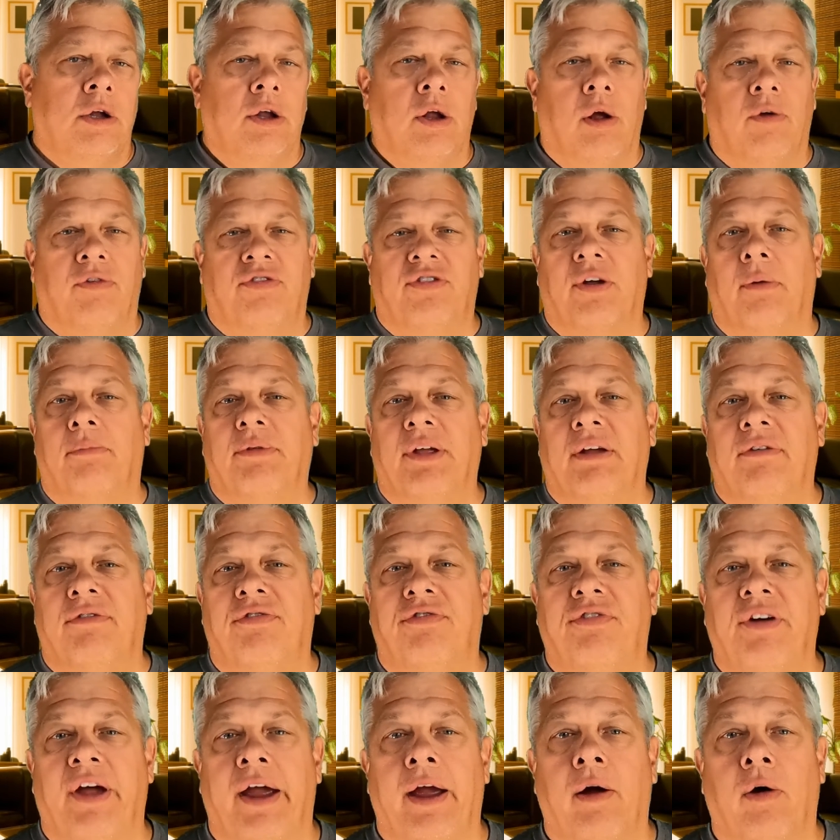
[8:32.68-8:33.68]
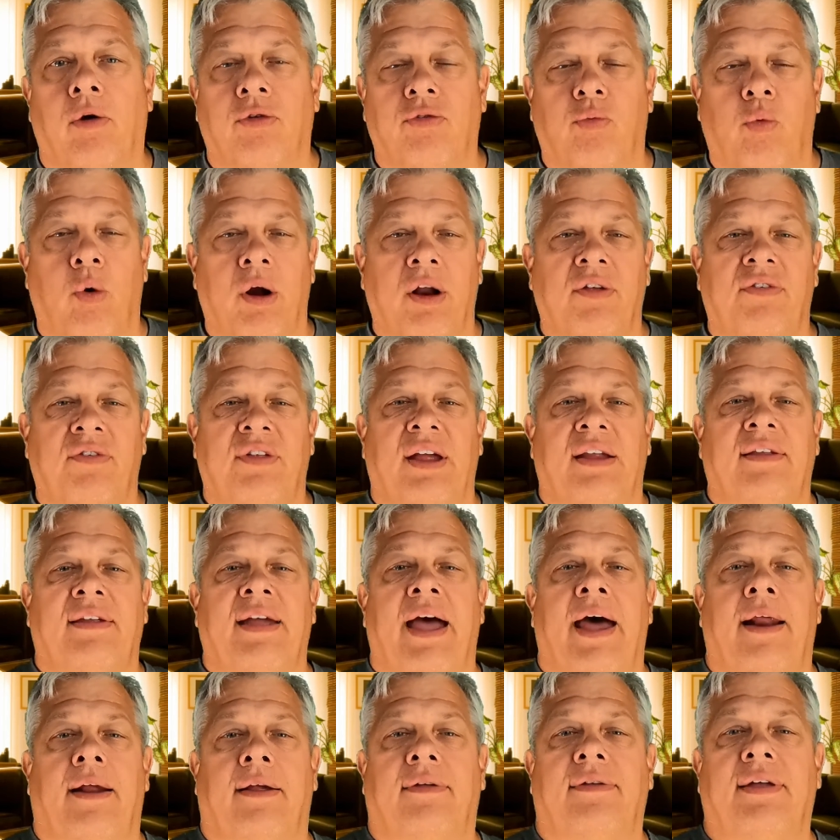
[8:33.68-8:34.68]
If something fails, what does that
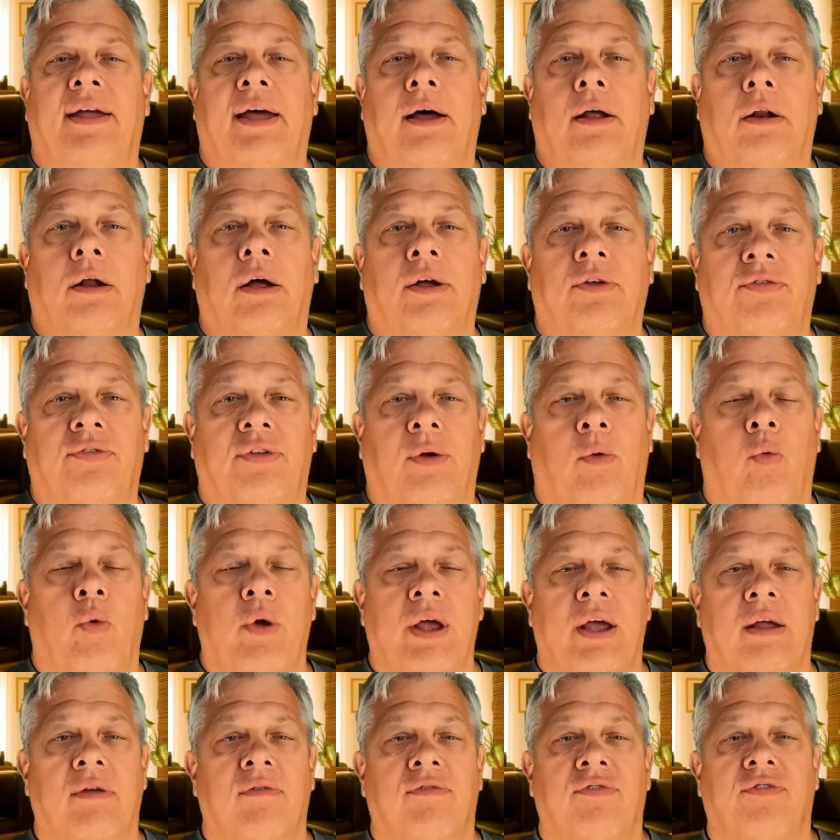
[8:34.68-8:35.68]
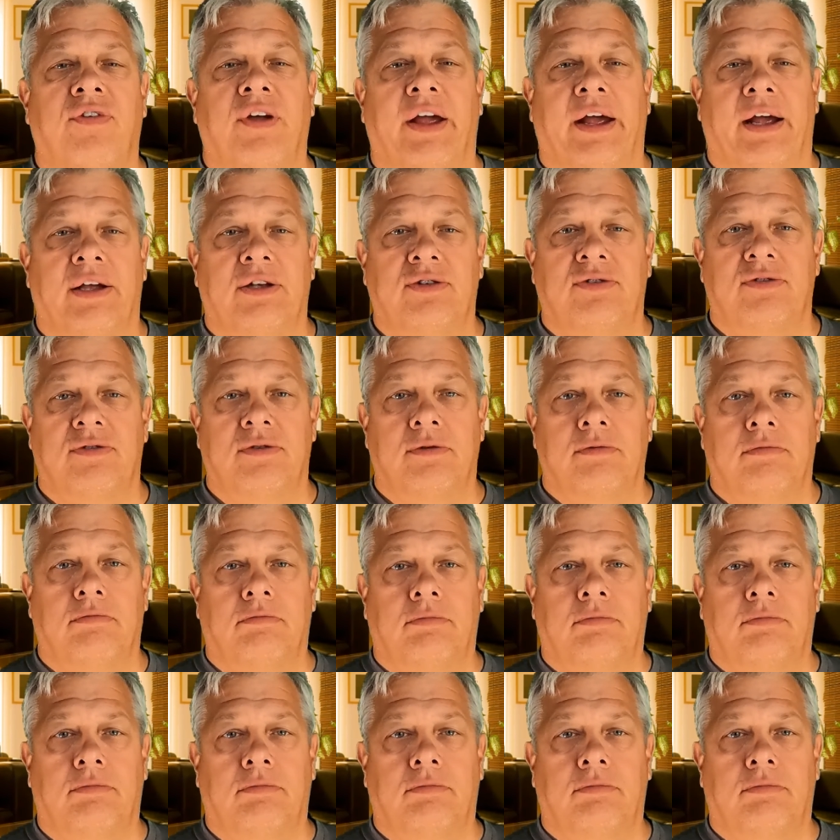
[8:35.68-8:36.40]
data tell us that we can fix?